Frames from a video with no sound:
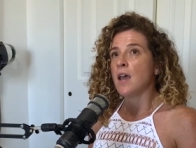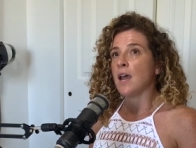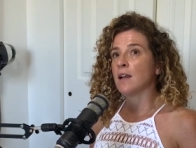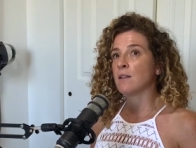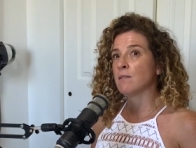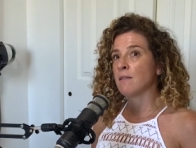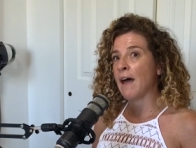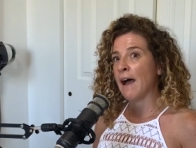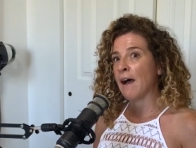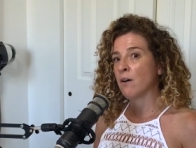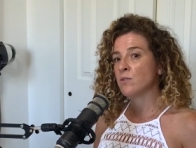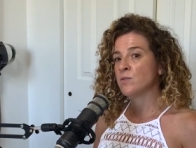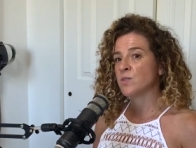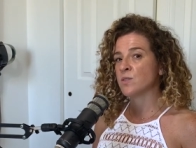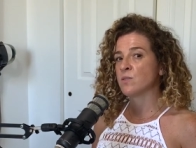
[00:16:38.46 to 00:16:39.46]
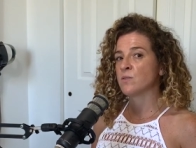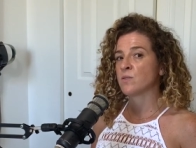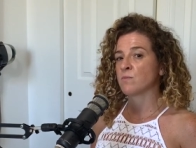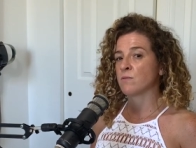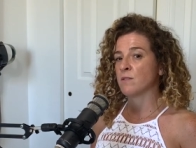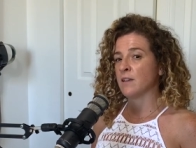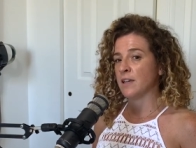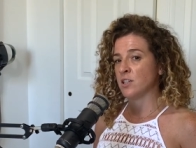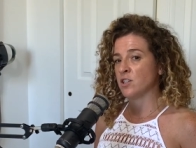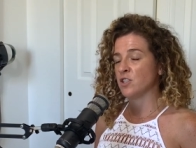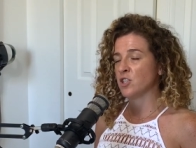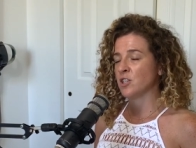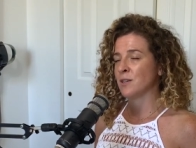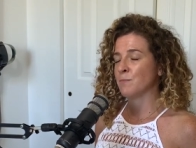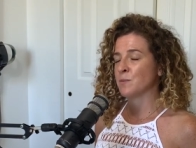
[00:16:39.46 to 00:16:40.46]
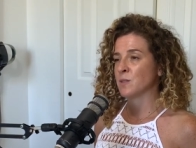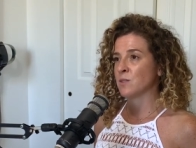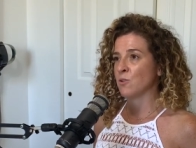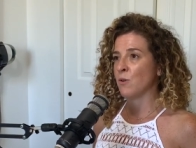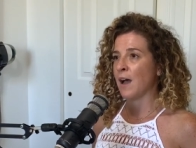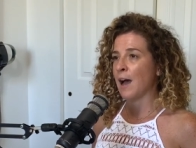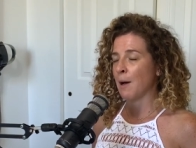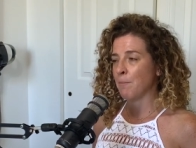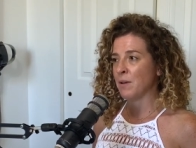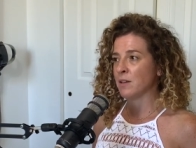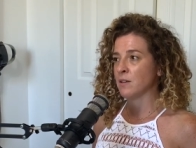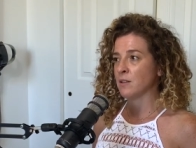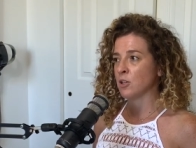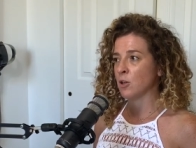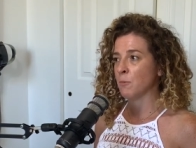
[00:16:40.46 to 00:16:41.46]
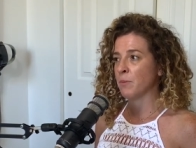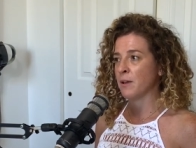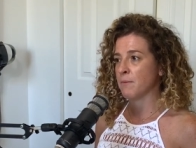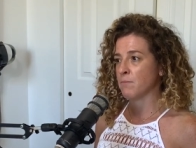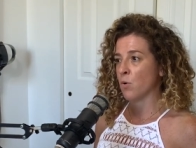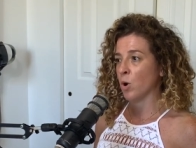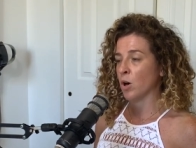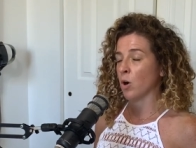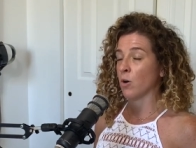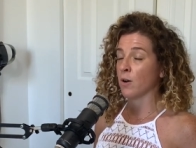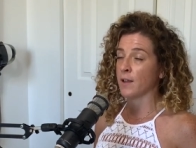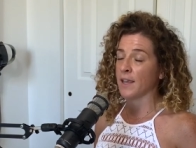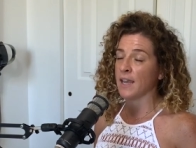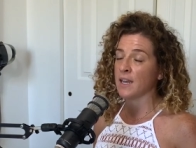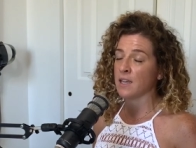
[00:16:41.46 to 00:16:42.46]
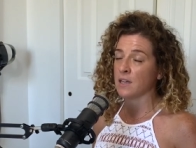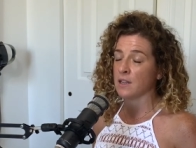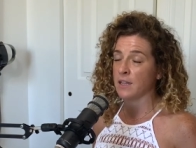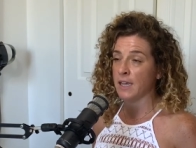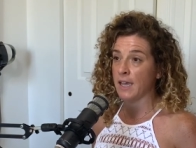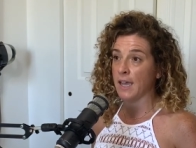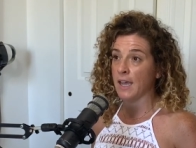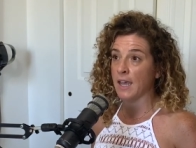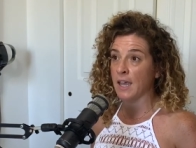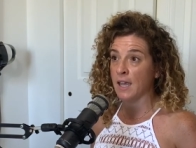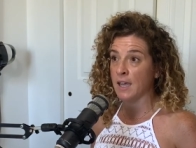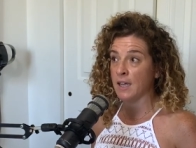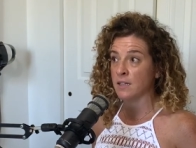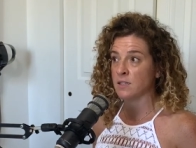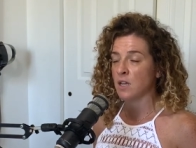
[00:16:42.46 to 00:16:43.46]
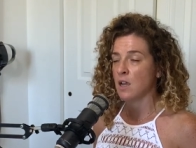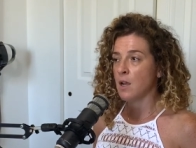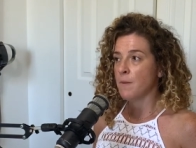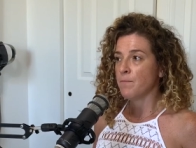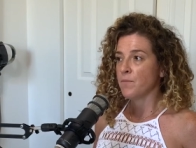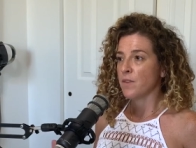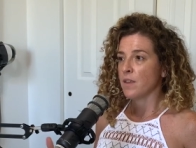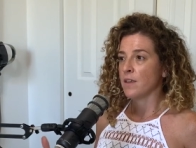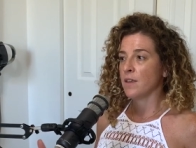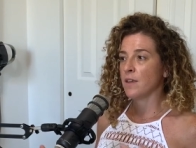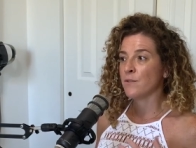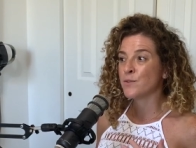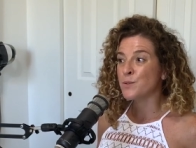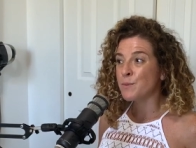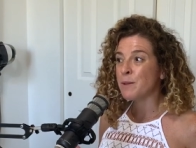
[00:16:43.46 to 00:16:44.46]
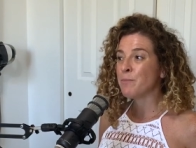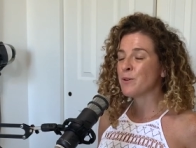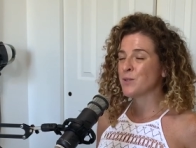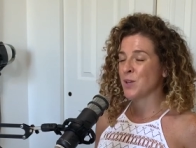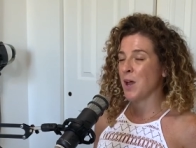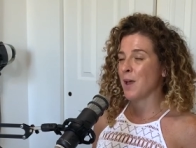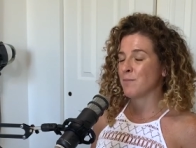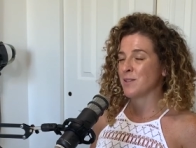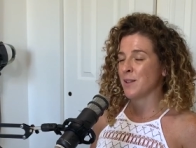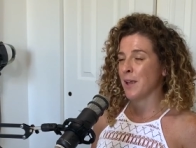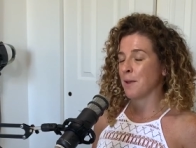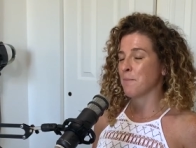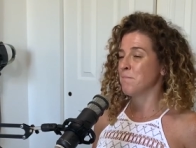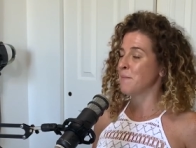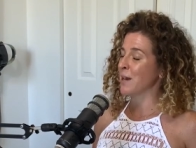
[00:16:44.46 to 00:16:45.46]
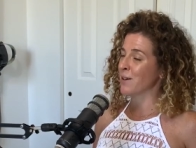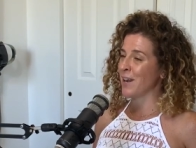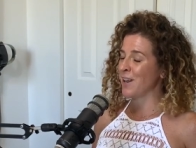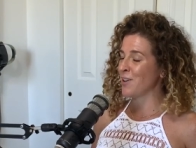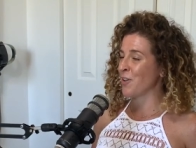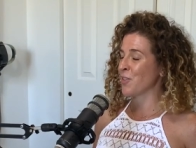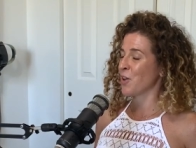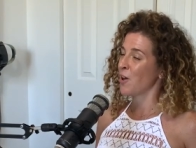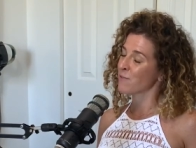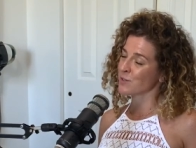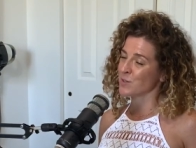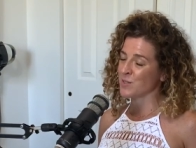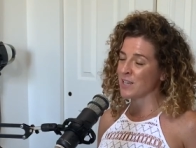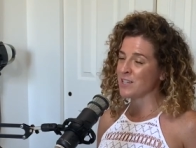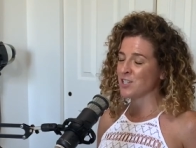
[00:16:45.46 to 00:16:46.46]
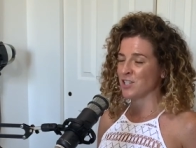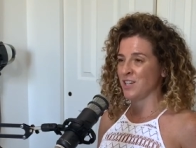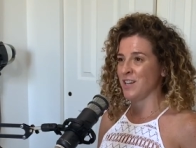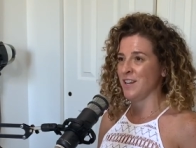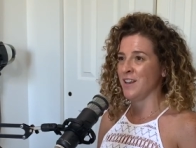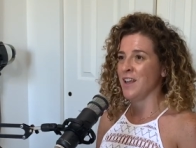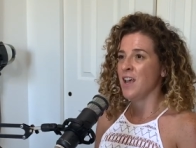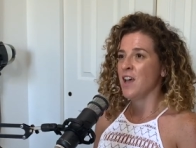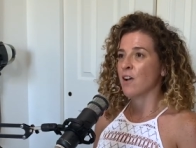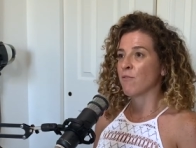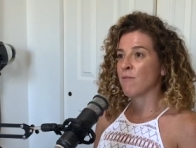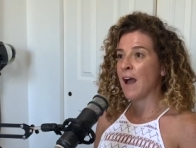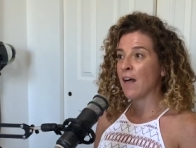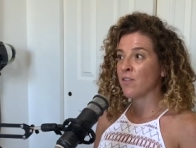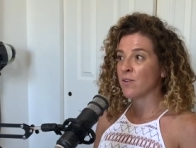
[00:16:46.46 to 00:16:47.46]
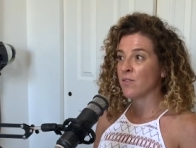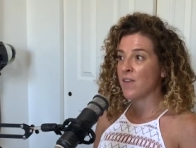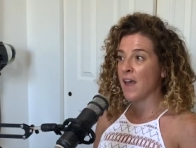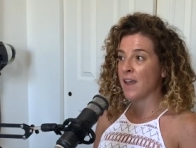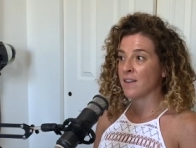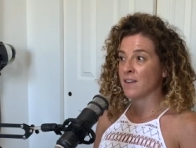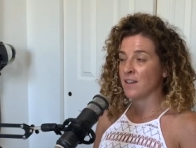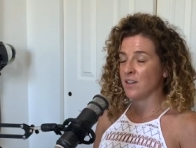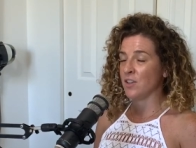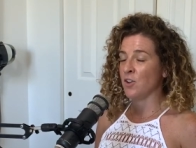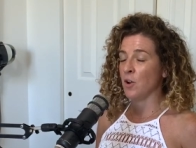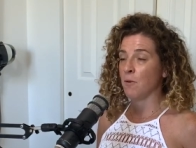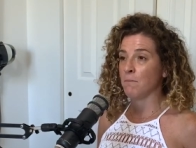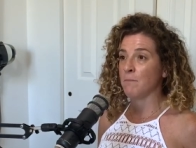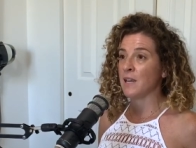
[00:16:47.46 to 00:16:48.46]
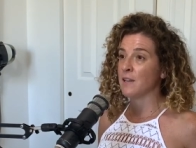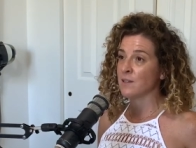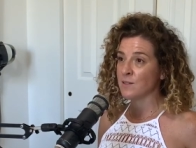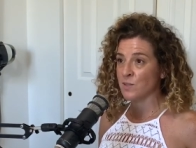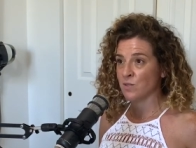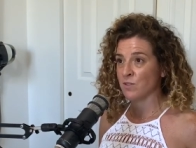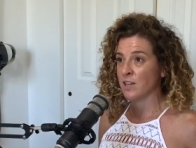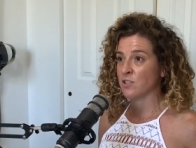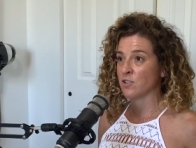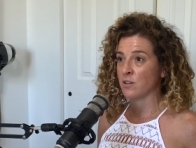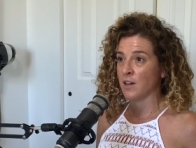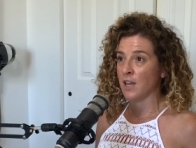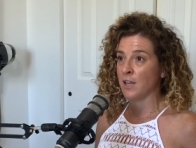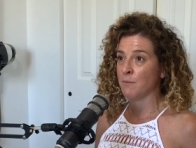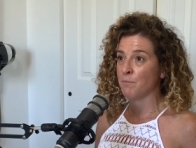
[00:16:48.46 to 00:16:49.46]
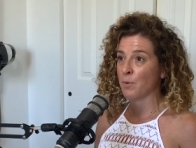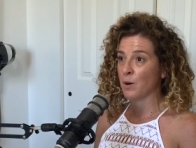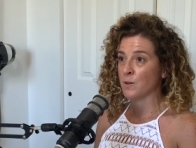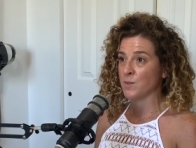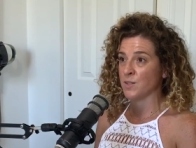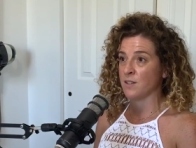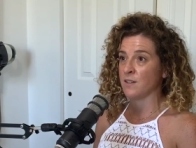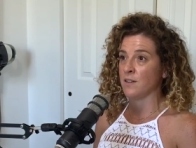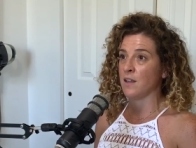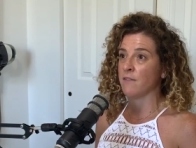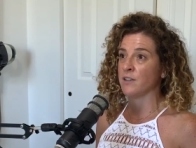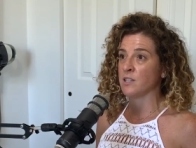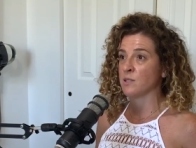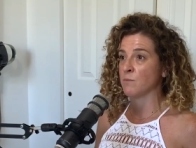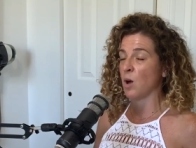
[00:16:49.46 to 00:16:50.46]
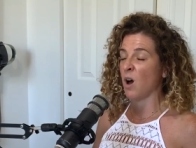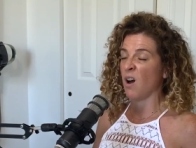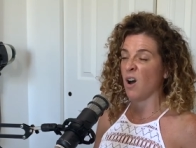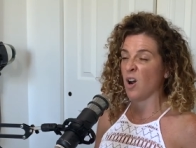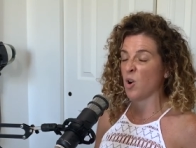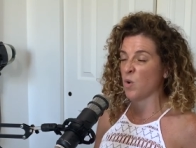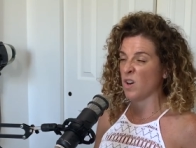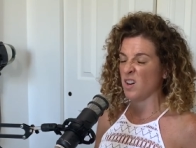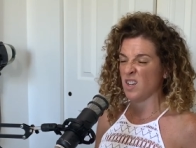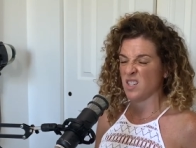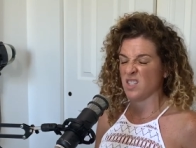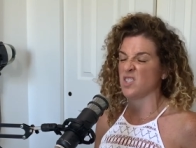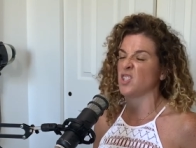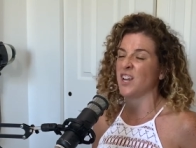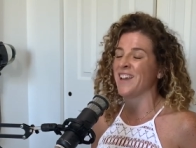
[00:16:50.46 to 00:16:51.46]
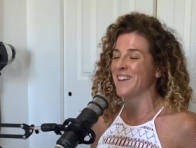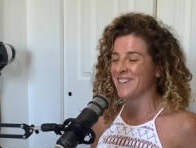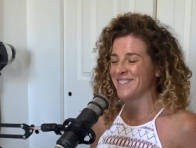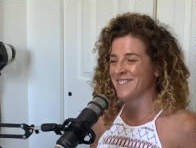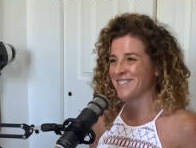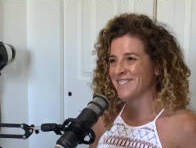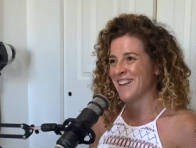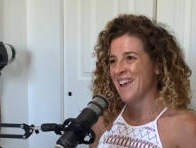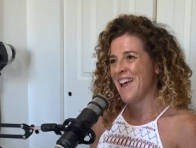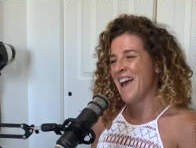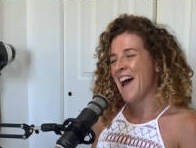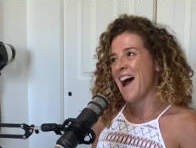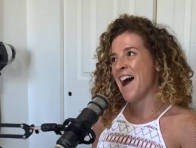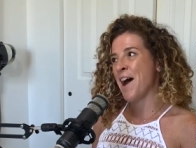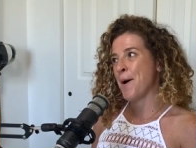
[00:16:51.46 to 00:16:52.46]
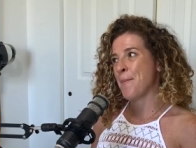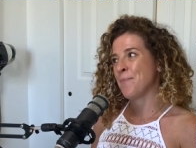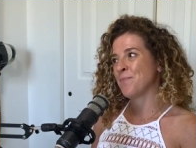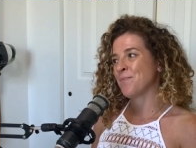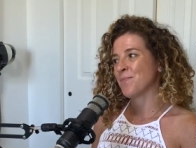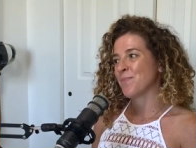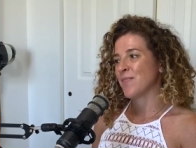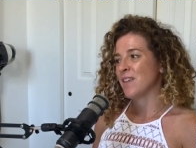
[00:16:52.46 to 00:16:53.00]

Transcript: it allows those relationships to happen a little bit more organically and gives people time to like marinate on the conversation rather than you know meeting a stranger in person and having some awkward exchange yep. um